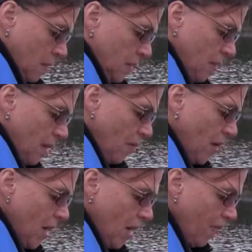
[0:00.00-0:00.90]
So now
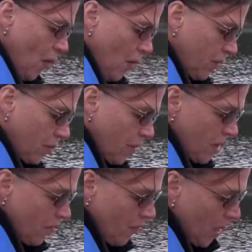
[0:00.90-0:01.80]
I have all
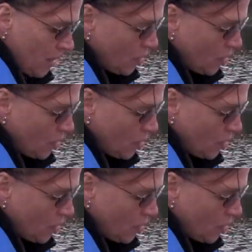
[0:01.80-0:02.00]
3 of my